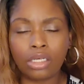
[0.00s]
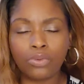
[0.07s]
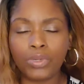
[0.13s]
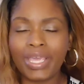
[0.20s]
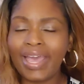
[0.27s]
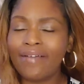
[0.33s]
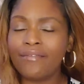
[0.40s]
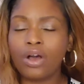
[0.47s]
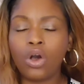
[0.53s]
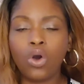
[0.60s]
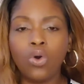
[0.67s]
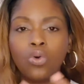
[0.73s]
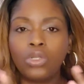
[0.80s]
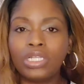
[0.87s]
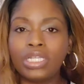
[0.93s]
We have a
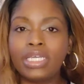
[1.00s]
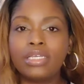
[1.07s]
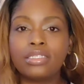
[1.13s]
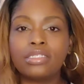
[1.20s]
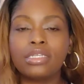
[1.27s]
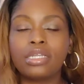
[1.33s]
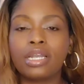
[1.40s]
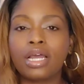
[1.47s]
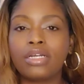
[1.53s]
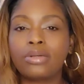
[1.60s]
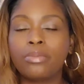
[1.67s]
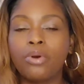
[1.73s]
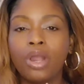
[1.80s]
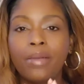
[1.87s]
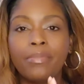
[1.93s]
whole list in our
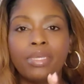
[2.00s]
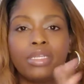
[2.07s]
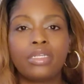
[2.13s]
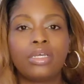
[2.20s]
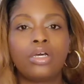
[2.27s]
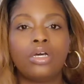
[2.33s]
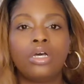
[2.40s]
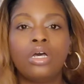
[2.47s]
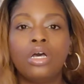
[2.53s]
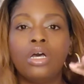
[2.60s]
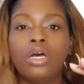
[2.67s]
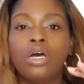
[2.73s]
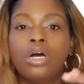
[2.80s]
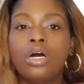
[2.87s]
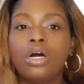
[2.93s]
department
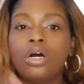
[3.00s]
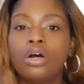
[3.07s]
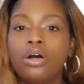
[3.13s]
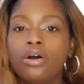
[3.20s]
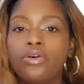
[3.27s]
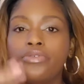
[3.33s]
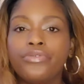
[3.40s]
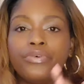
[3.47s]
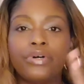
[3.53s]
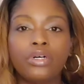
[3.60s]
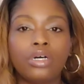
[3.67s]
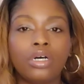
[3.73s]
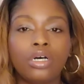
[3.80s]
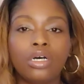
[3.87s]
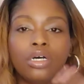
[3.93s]
of
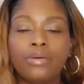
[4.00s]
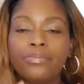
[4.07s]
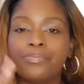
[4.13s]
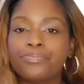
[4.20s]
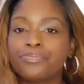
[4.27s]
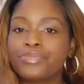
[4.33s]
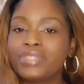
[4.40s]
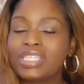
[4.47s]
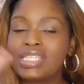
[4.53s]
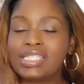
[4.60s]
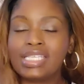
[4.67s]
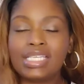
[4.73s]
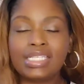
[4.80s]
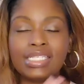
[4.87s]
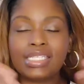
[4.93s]

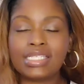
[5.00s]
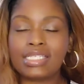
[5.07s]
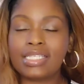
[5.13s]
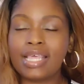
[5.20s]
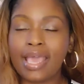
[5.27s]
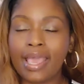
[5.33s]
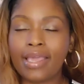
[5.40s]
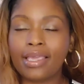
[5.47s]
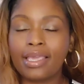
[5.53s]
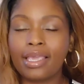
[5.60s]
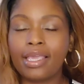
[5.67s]
diseases that